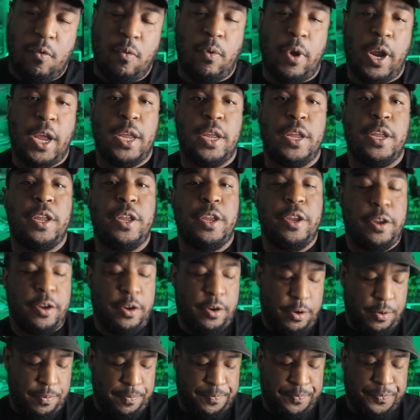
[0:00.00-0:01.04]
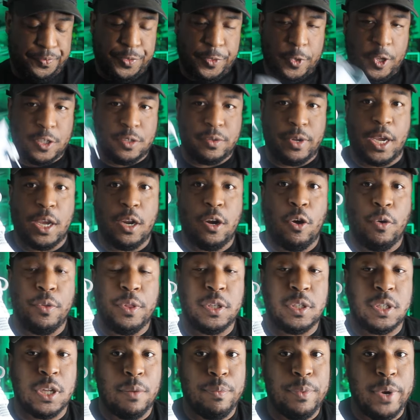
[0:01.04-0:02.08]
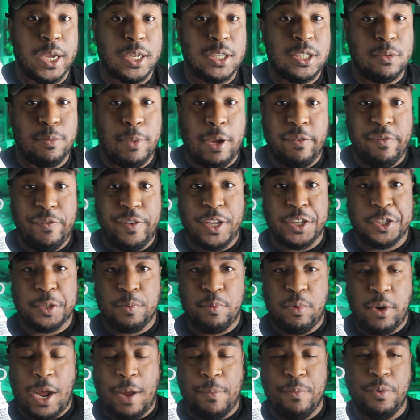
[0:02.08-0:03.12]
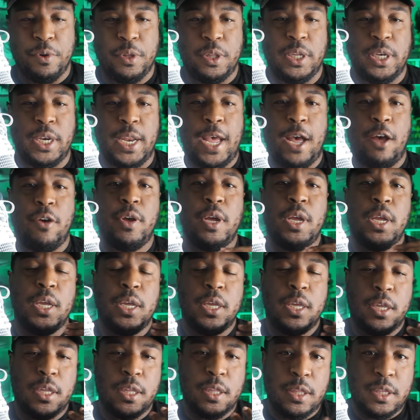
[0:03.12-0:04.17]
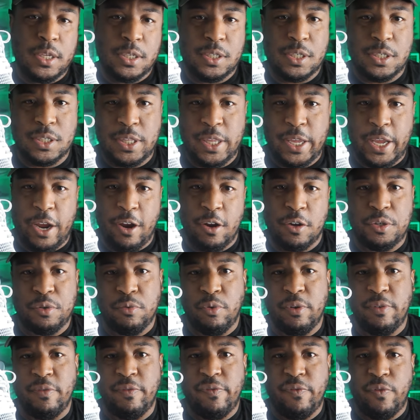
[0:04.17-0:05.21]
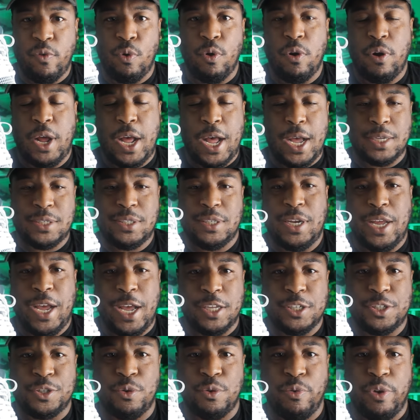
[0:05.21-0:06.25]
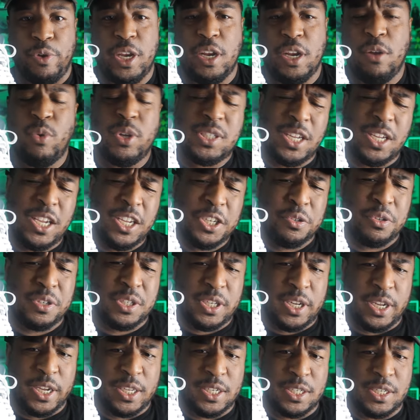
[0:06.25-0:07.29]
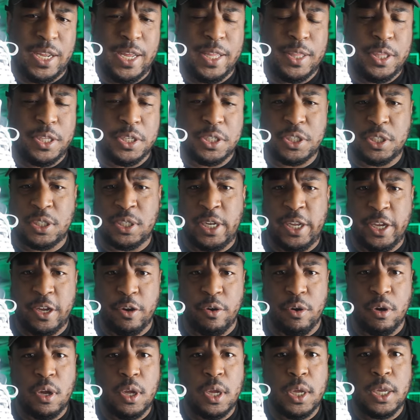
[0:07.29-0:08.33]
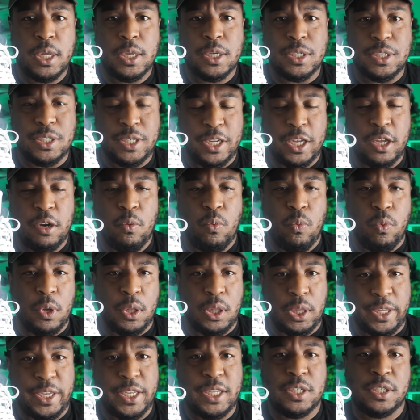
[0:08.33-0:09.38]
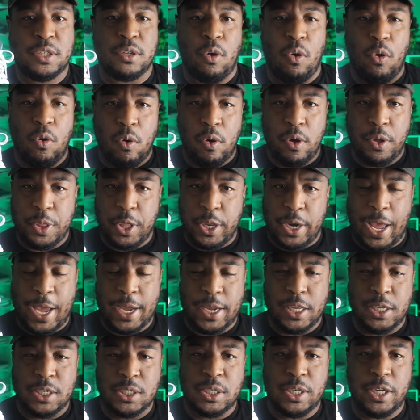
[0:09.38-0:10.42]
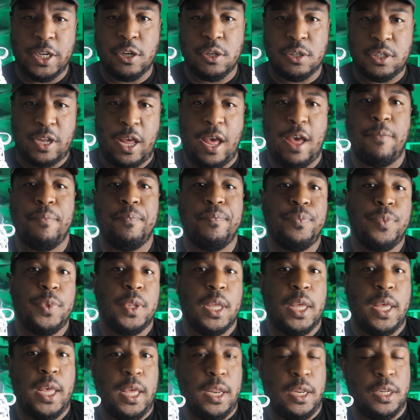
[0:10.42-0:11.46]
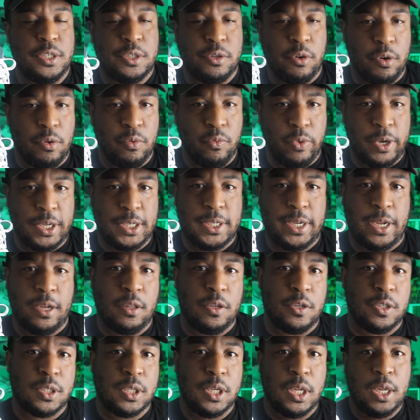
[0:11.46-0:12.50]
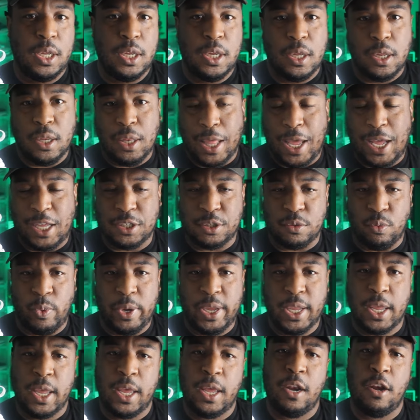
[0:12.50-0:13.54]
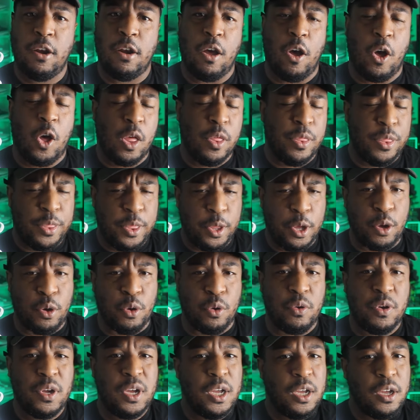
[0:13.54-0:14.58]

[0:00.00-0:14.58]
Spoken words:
right here so I can hold this up next to my face properly. Now, this is the Air Jordan 4 Oxidized Green. And what's interesting is that this sneaker did release on the Nike sneakers app and in certain retailers last weekend, although